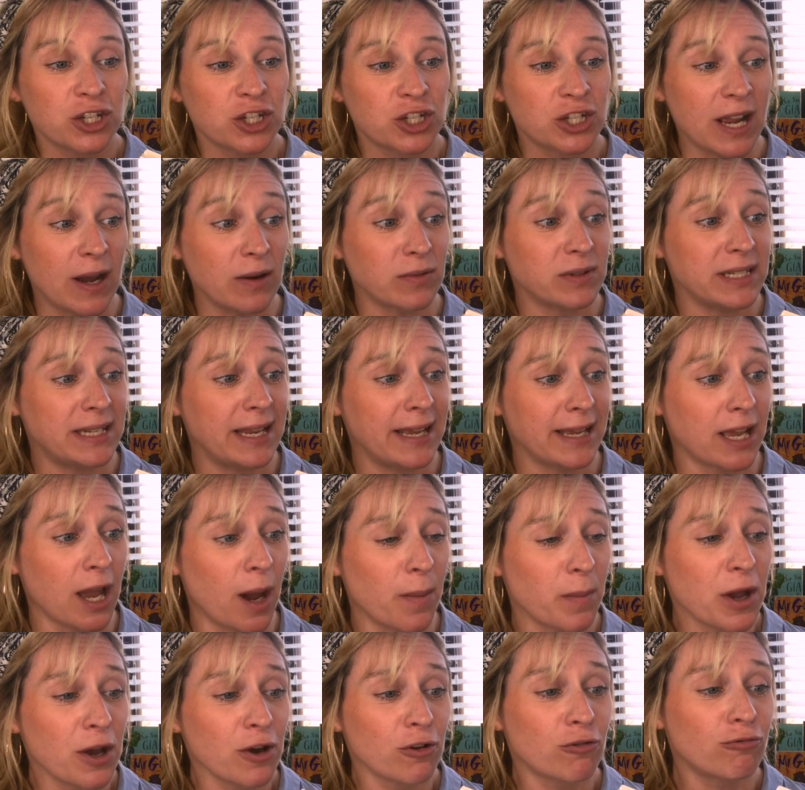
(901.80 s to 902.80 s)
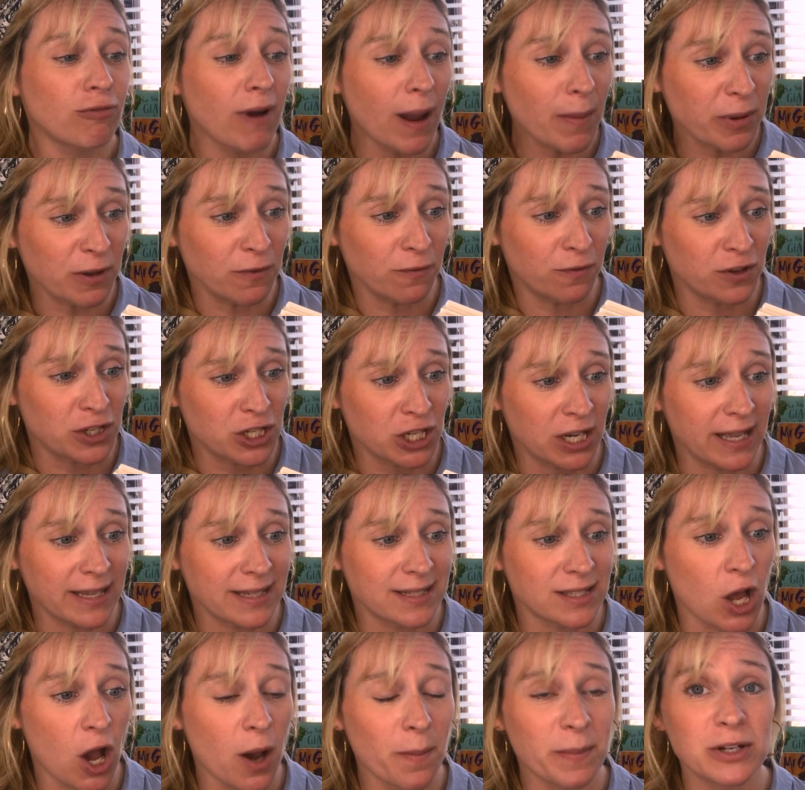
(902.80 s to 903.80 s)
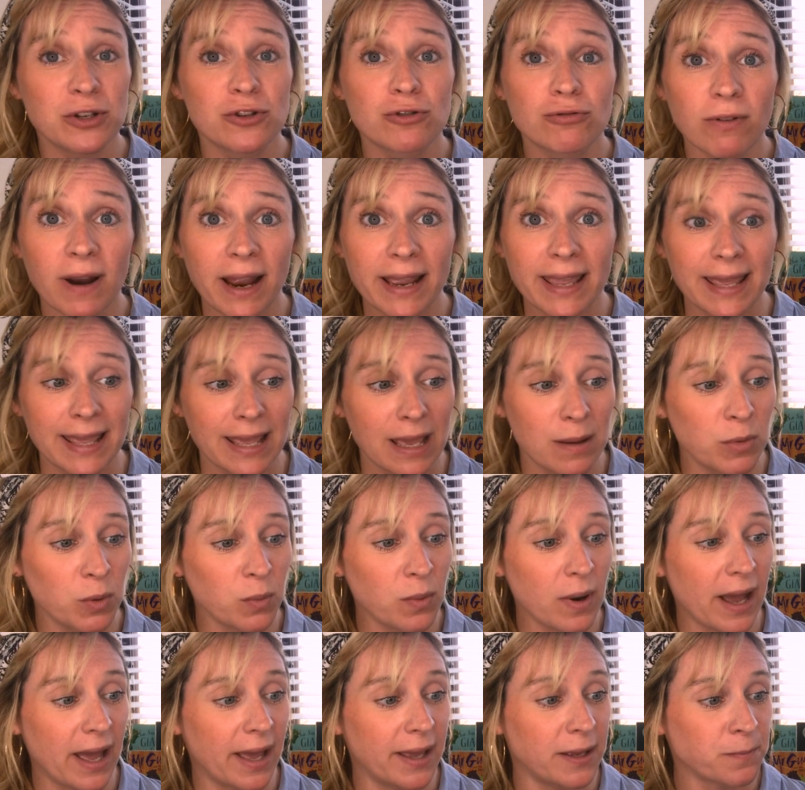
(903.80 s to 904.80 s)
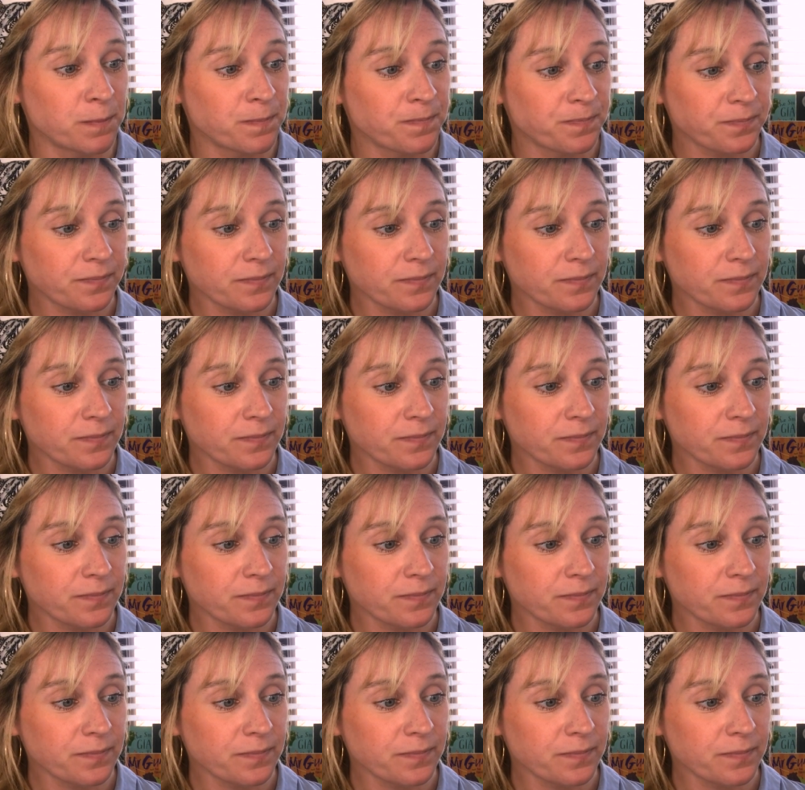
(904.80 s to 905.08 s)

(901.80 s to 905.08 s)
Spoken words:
shouted Hiccup, grabbing Fishleg's arm and dragging him away.